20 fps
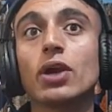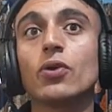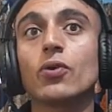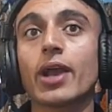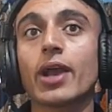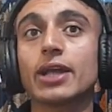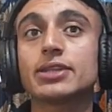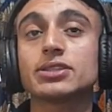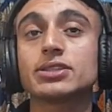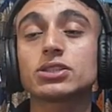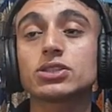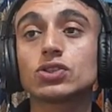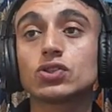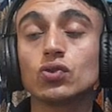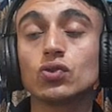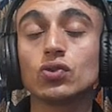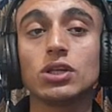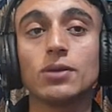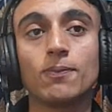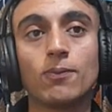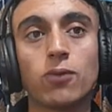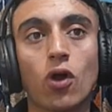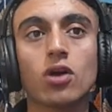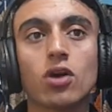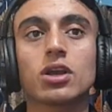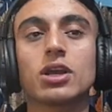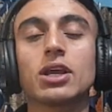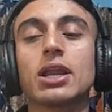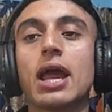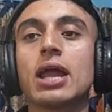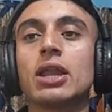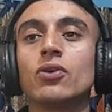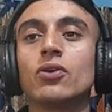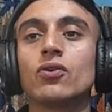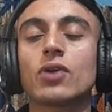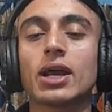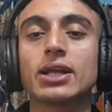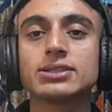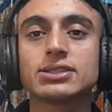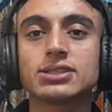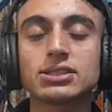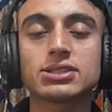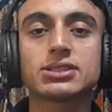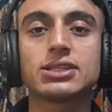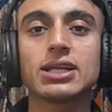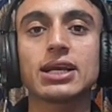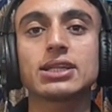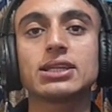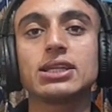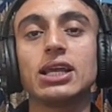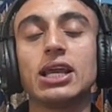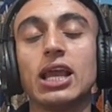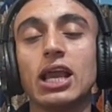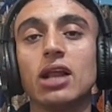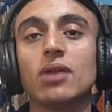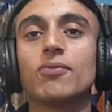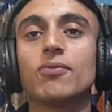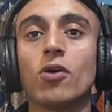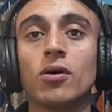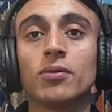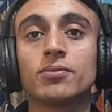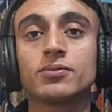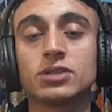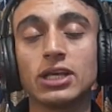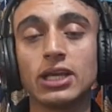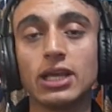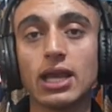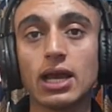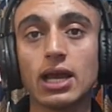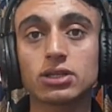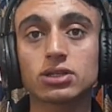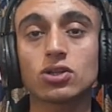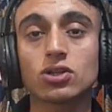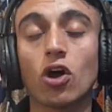way you can just do the blogging and you can just take the help of the